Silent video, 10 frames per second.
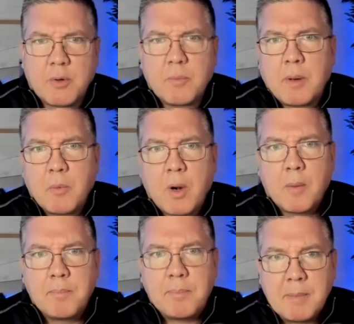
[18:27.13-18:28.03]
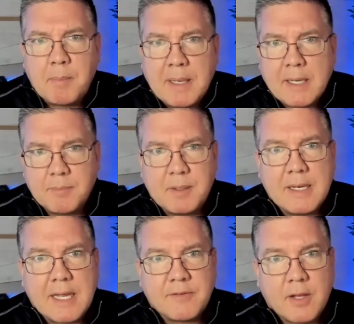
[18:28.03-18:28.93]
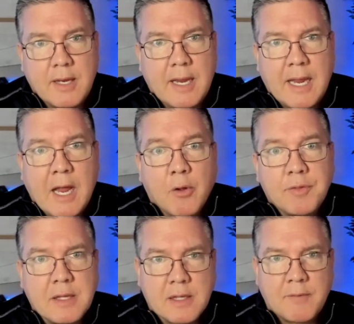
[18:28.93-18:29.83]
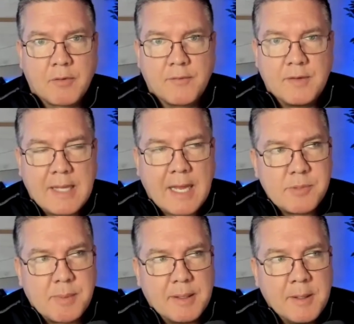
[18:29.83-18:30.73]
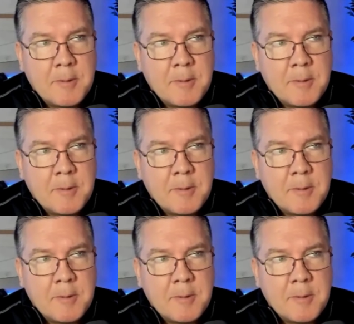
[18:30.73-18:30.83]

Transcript: but where people pick up that it gets a, a healthy level of engagement.